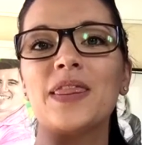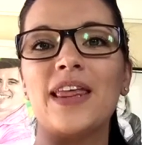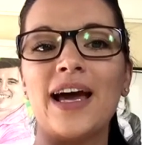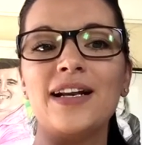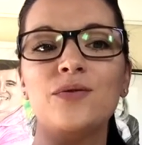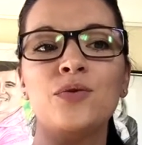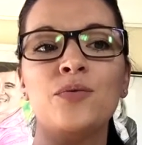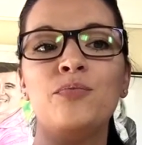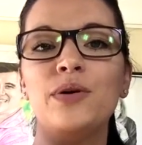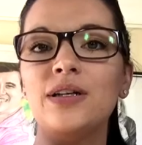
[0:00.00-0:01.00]
That will
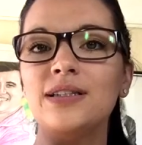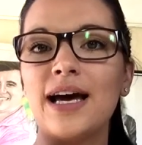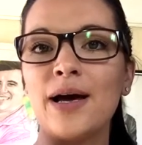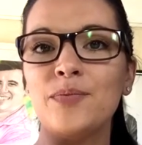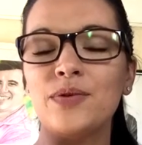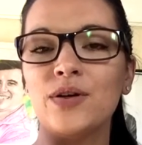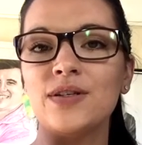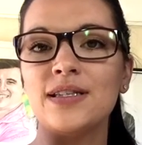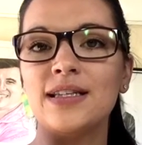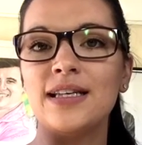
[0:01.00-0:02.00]
build up
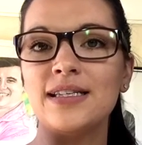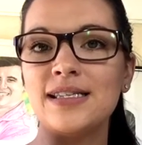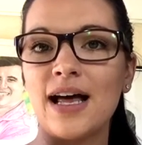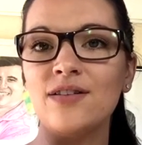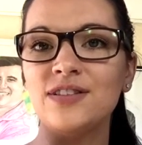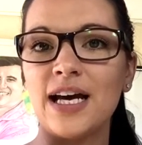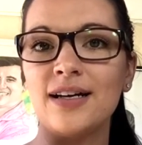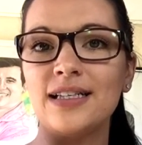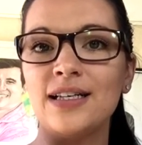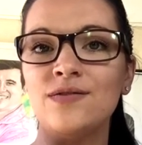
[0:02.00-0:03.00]
the
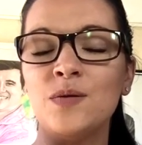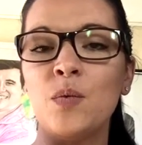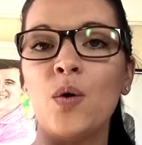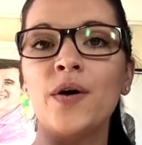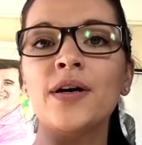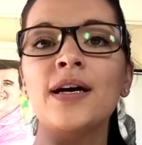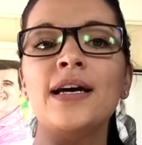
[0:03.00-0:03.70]
self-doubt even more,